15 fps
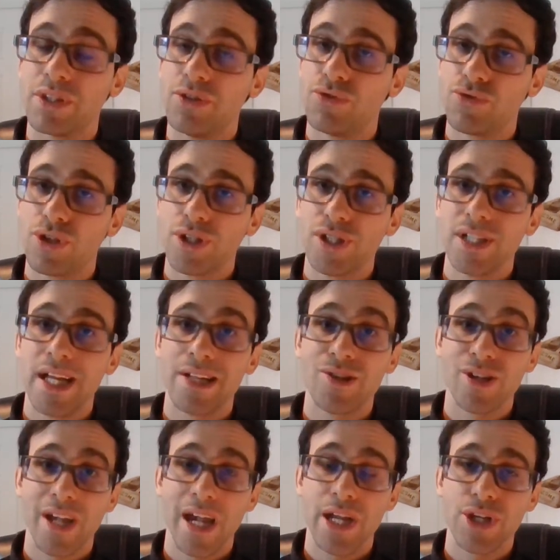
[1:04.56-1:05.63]
with nutrition
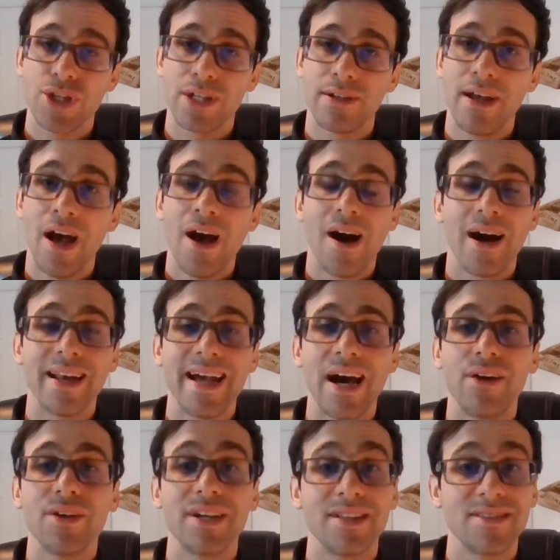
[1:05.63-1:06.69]
education on
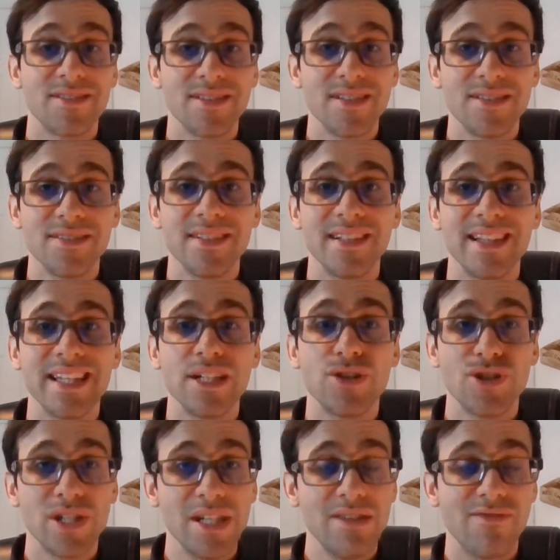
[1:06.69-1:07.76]
how to consistently
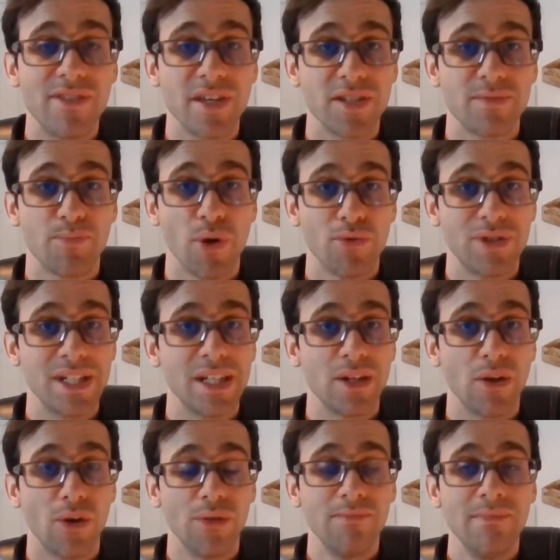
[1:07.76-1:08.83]
achieve this protein
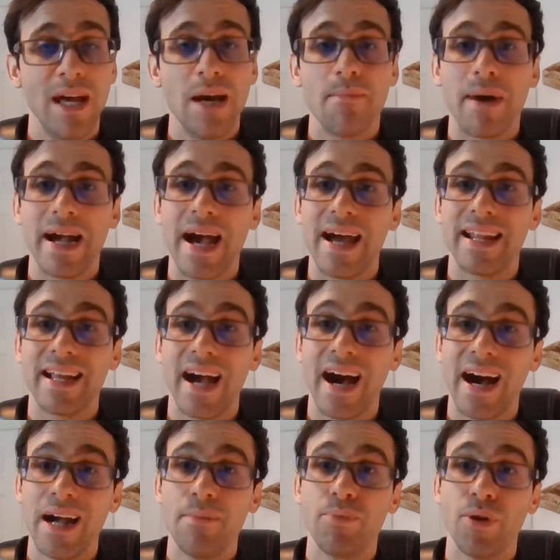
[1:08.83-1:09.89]
goal by adding
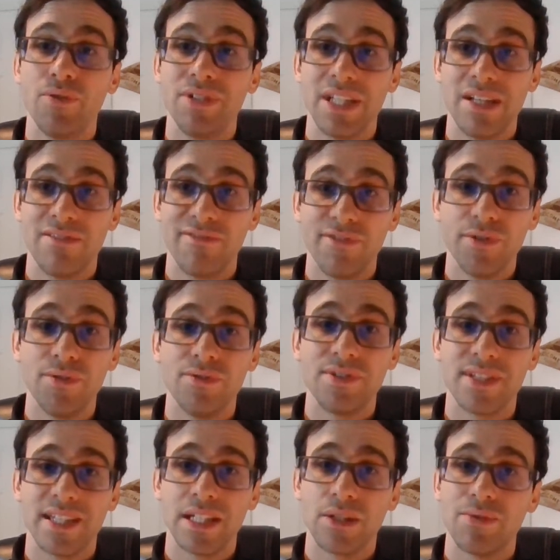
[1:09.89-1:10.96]
high protein foods
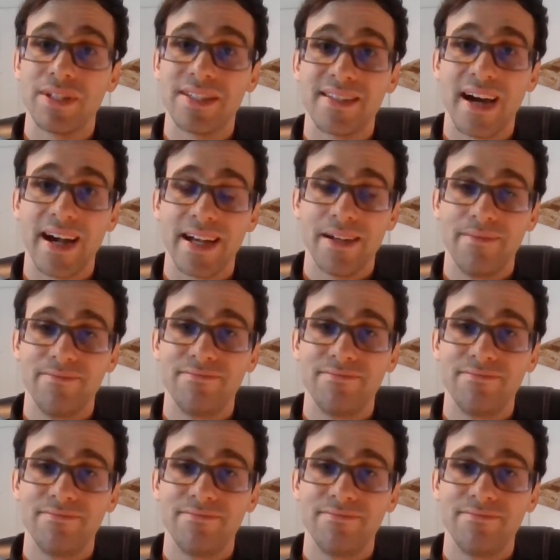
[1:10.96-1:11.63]
into his diet.